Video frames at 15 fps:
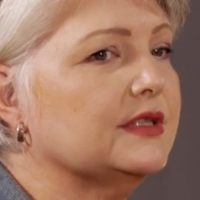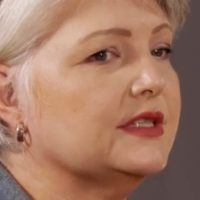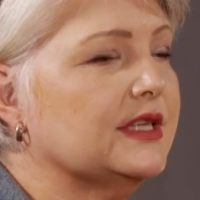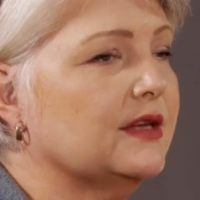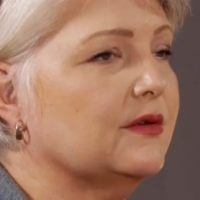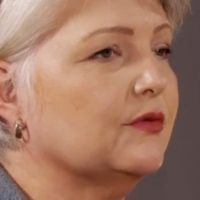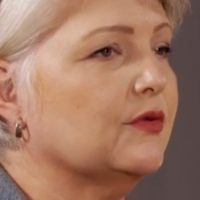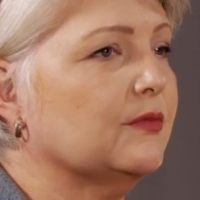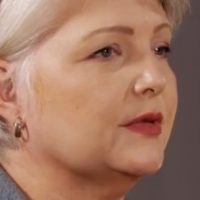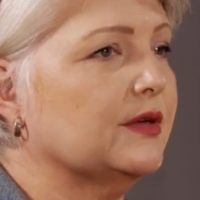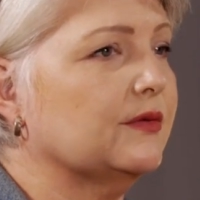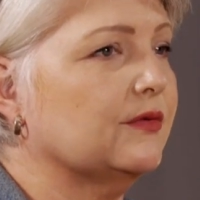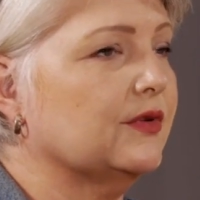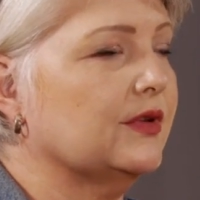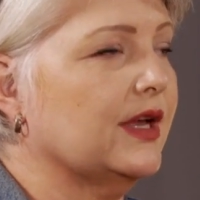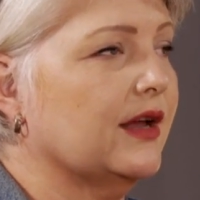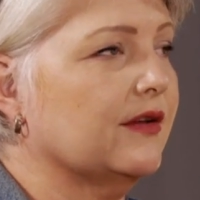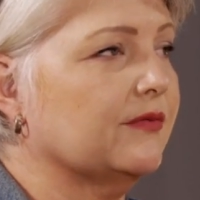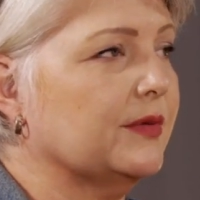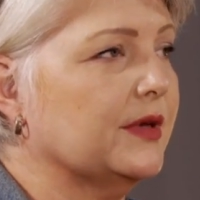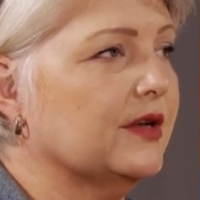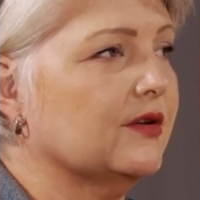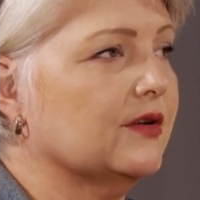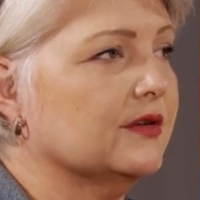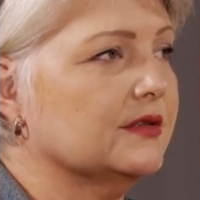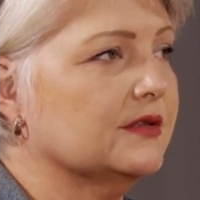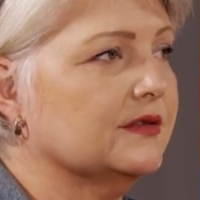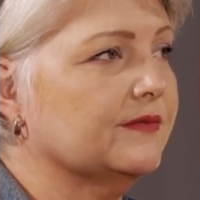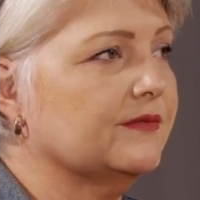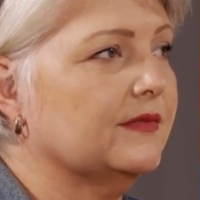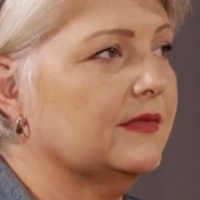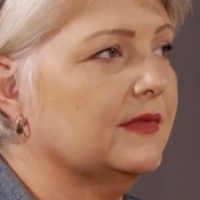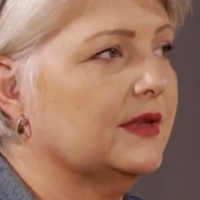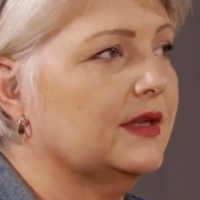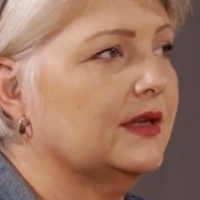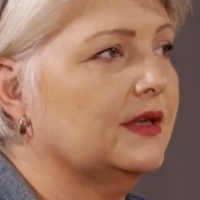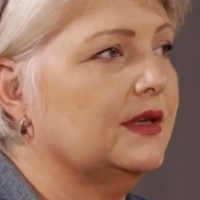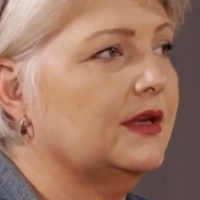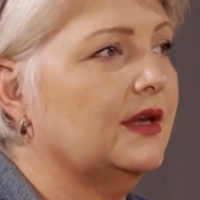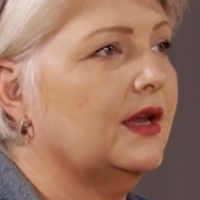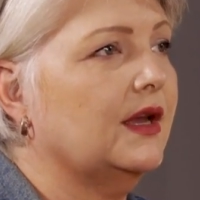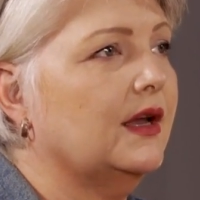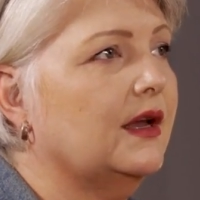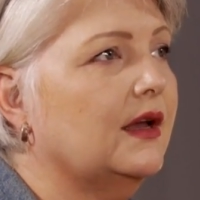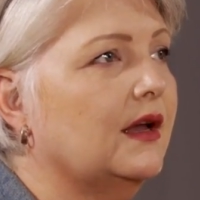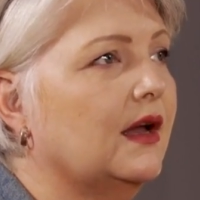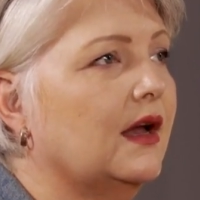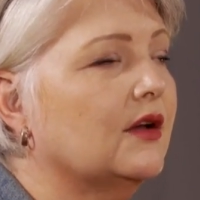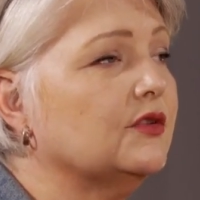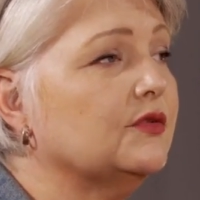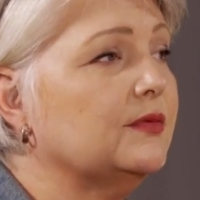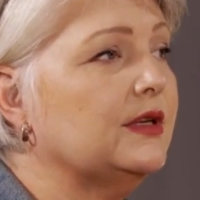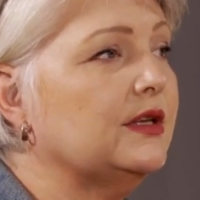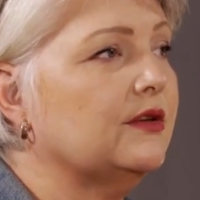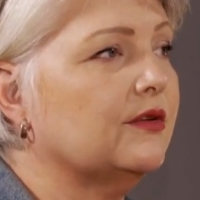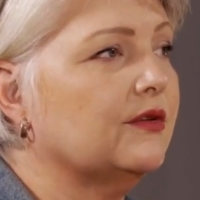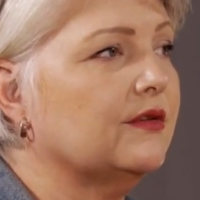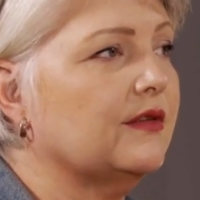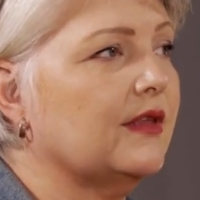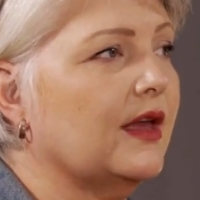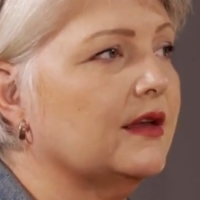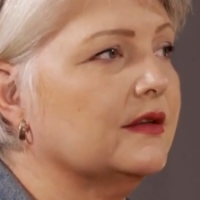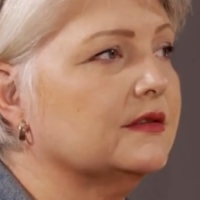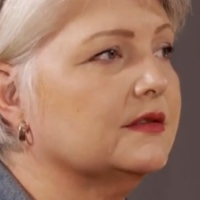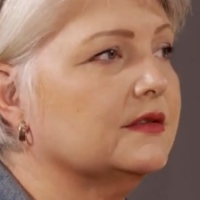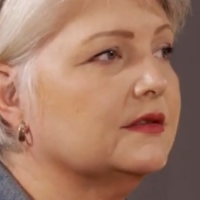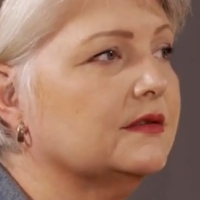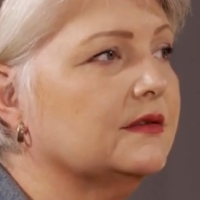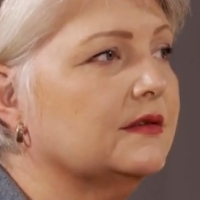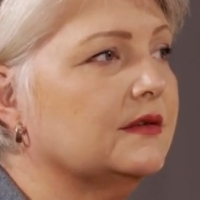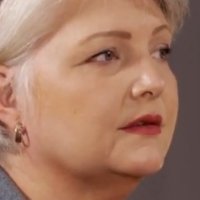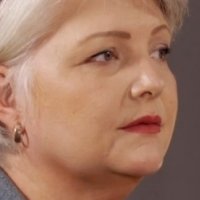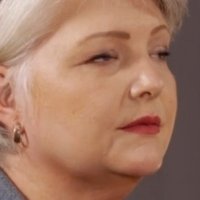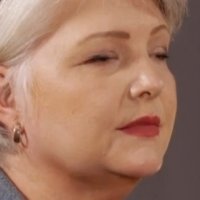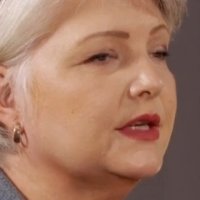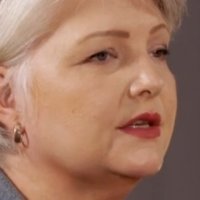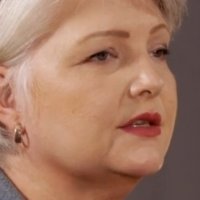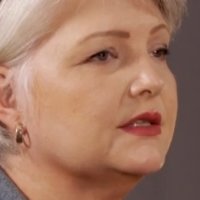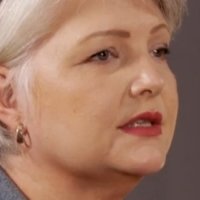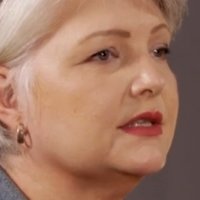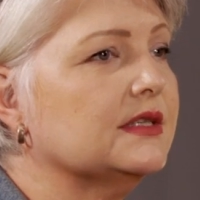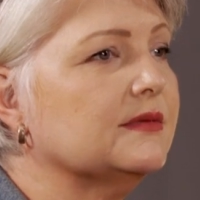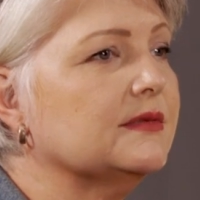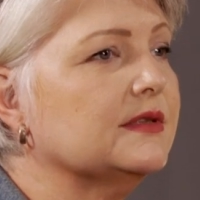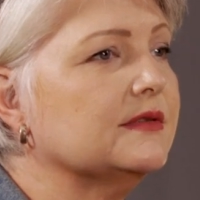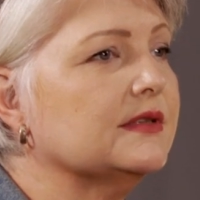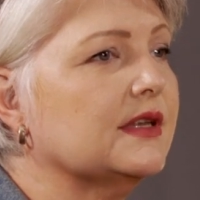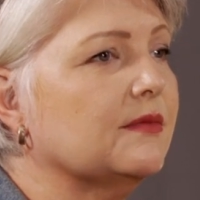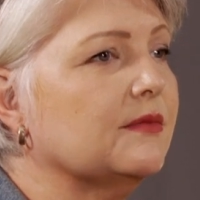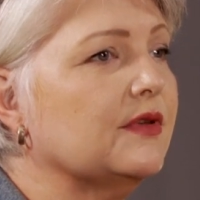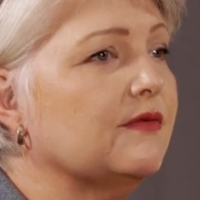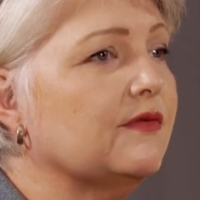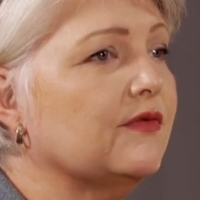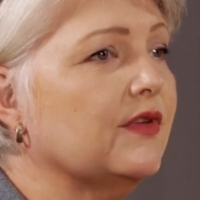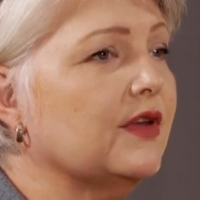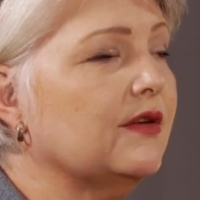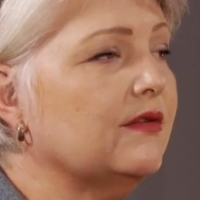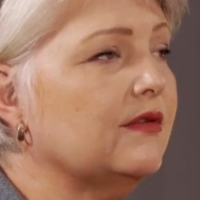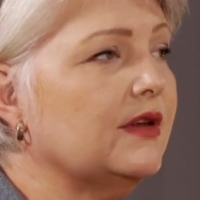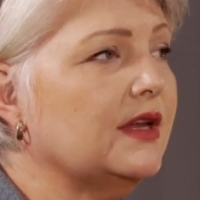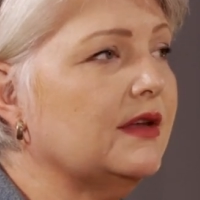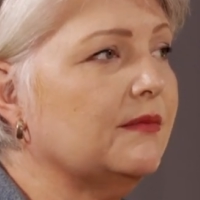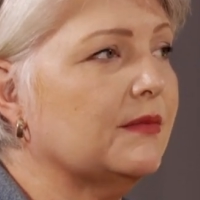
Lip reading: 10 women will have PCOS. How do we know that? Because the symptoms can be very